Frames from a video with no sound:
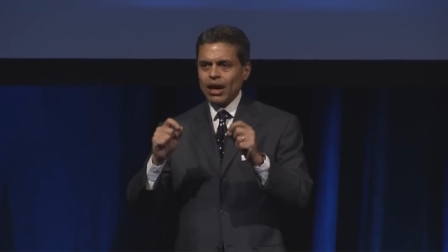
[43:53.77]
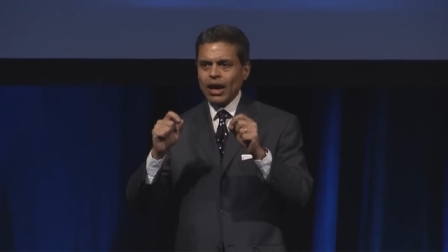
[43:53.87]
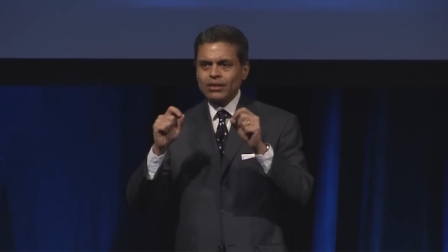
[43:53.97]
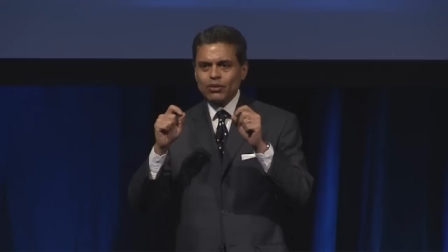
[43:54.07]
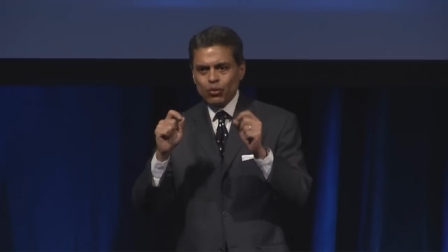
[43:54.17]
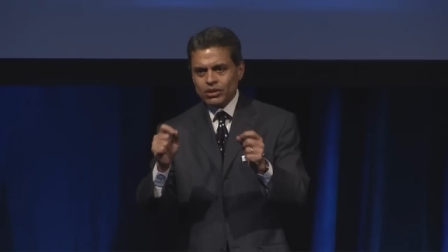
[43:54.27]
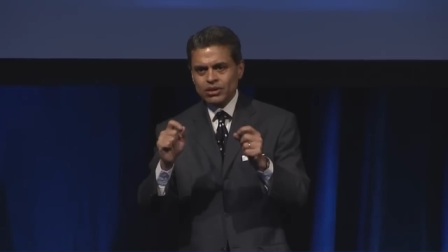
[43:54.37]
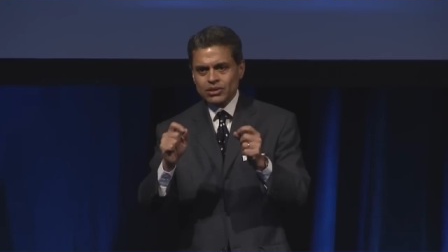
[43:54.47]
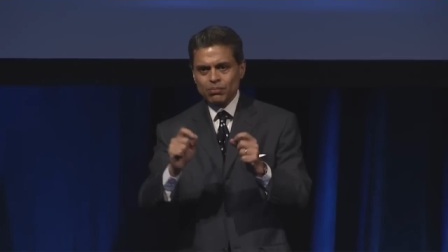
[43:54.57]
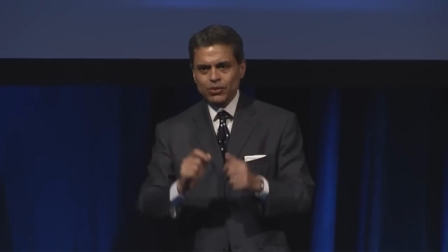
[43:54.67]
And the
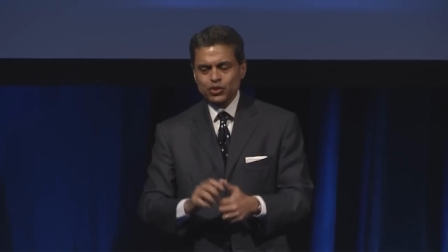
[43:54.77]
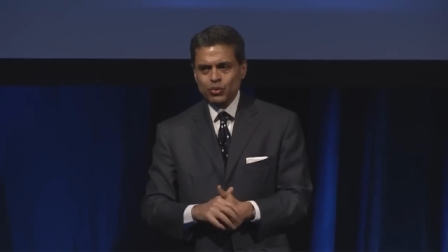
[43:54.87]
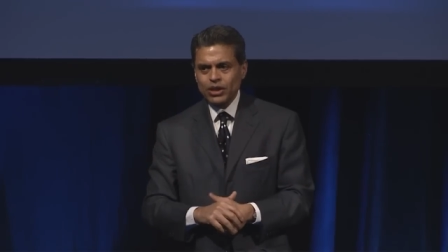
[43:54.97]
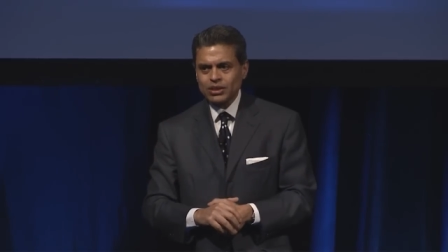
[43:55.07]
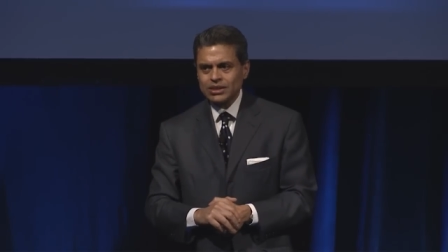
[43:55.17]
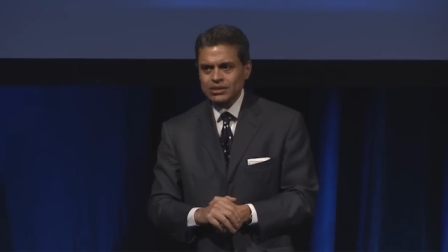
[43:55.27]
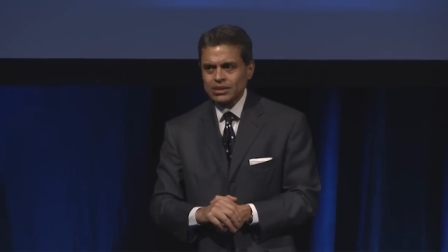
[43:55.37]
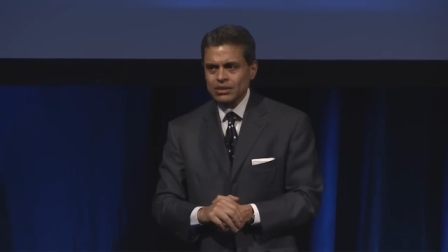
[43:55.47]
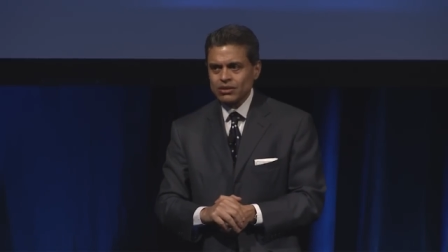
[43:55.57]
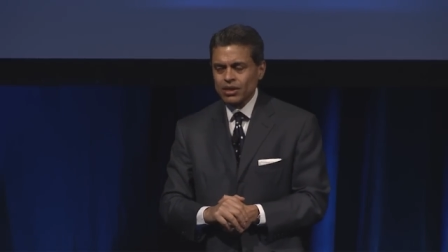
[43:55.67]
simplest way
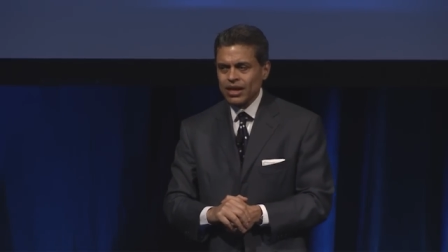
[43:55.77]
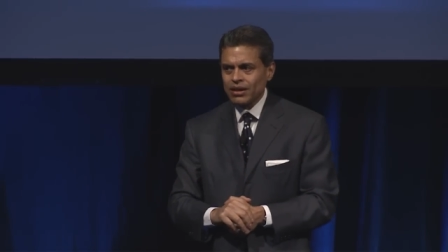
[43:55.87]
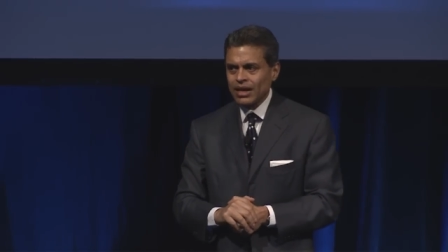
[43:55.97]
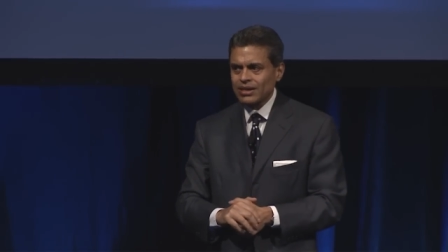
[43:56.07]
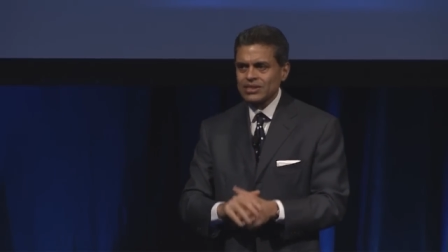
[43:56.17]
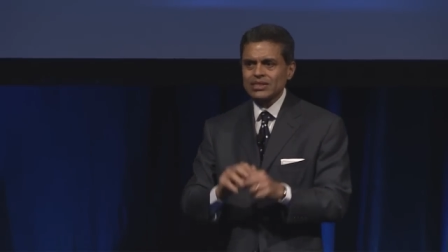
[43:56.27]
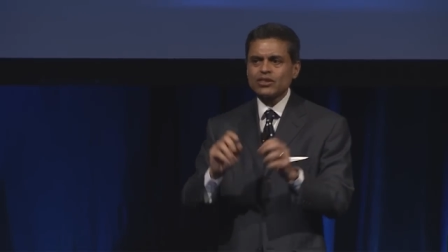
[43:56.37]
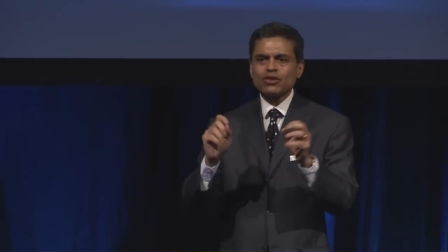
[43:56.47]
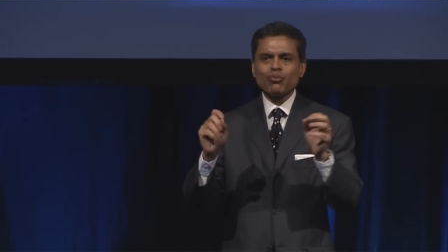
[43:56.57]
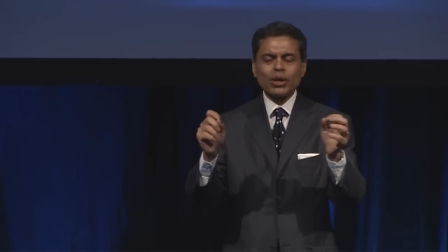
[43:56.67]
to get a
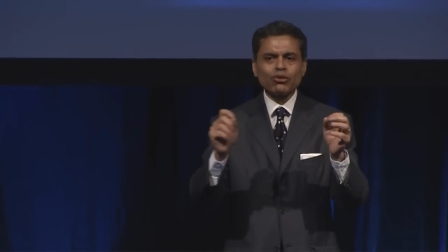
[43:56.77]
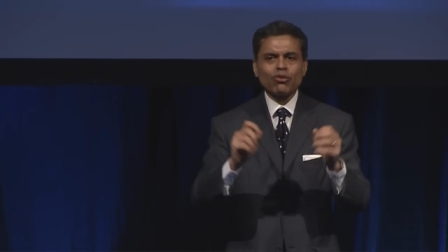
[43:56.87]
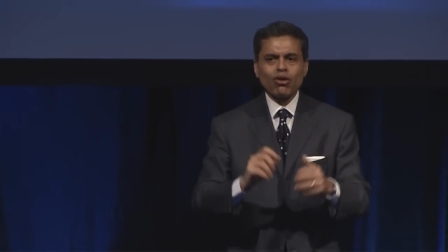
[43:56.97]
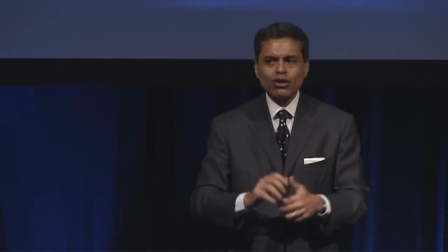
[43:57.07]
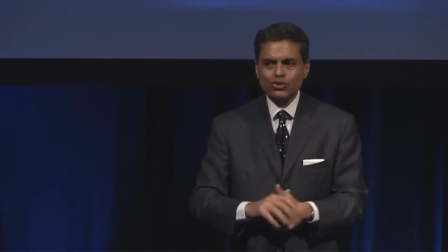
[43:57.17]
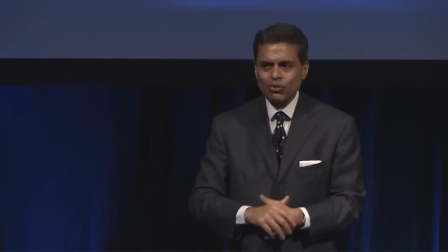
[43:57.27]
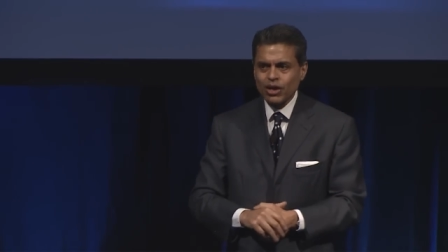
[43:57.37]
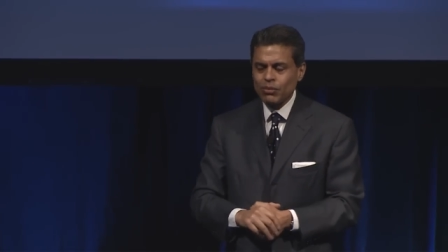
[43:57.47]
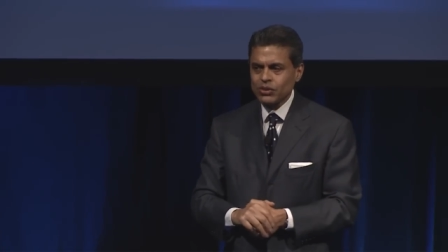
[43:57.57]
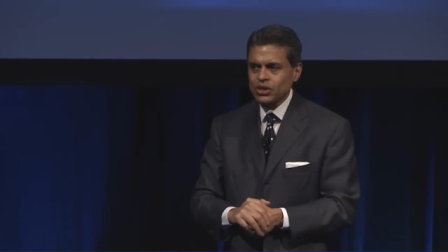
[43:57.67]
sense of whether or not you are
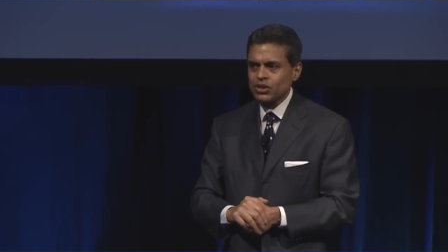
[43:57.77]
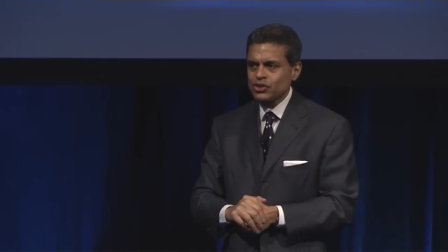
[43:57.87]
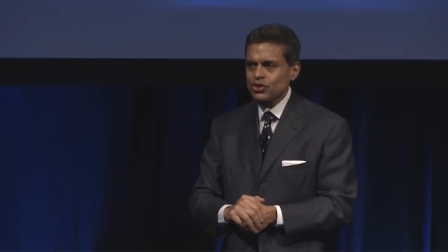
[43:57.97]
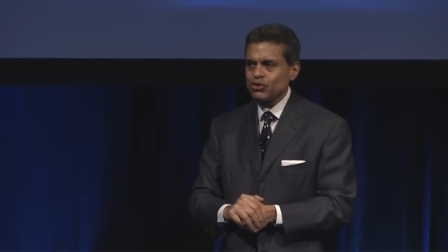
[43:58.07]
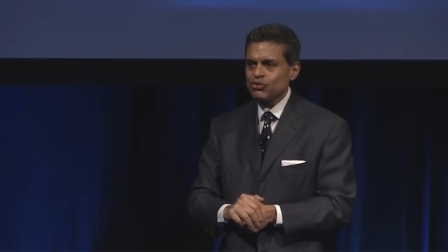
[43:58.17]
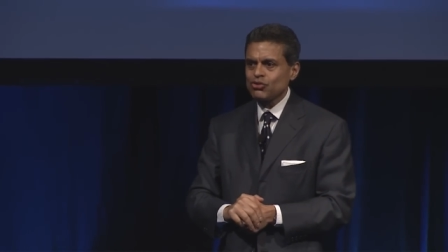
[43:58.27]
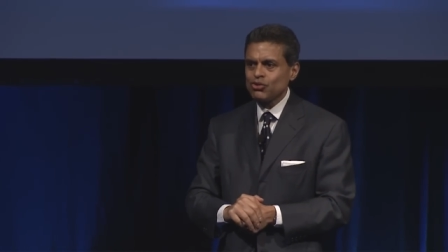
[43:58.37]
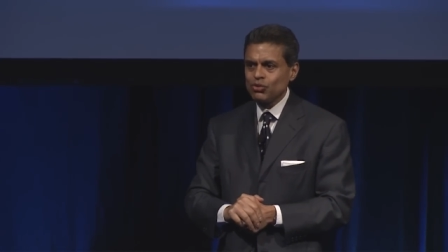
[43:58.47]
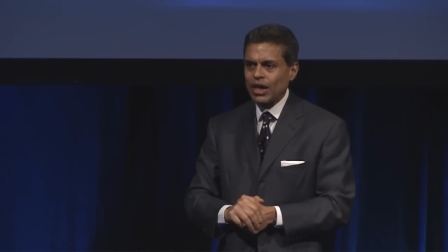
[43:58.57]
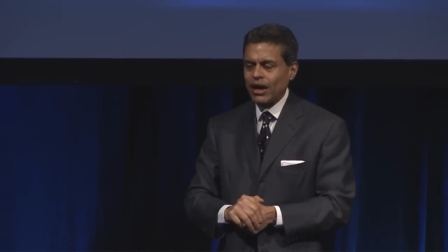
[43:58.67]
able to continue to
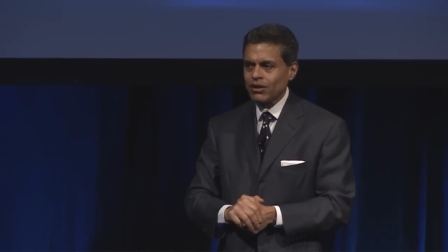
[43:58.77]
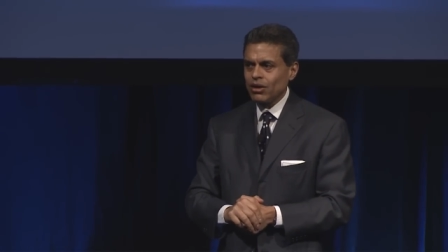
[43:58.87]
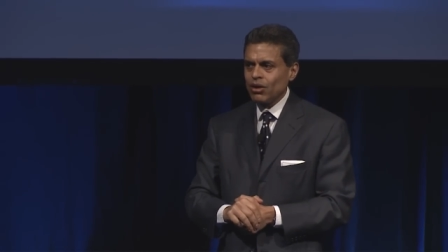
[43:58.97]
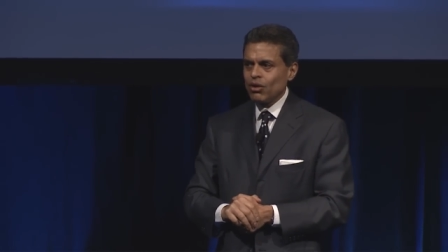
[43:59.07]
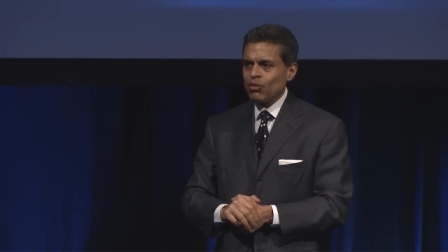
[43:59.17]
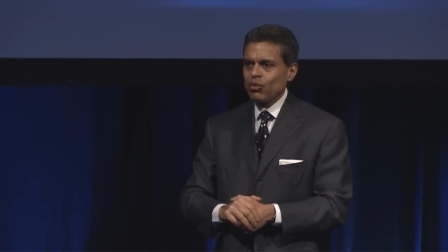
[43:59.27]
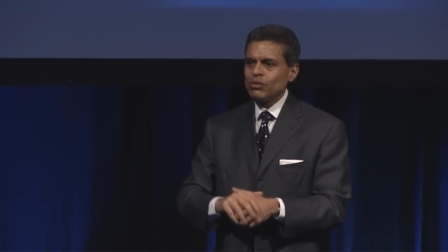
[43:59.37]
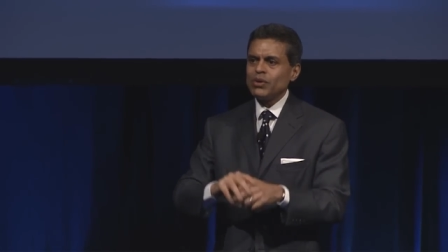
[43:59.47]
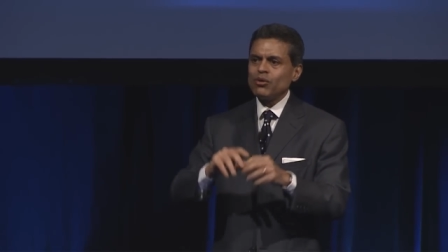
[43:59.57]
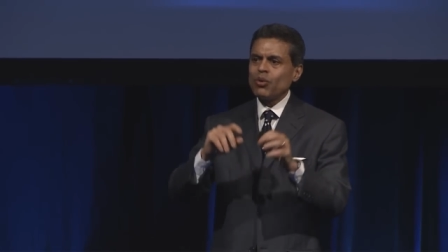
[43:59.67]
do that will
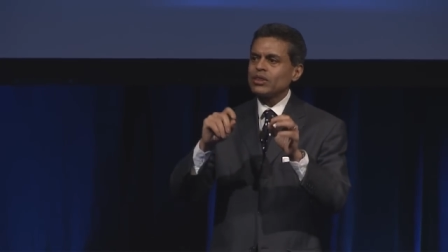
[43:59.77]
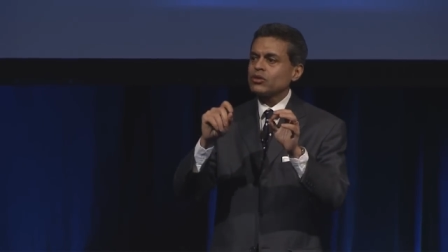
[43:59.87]
be whether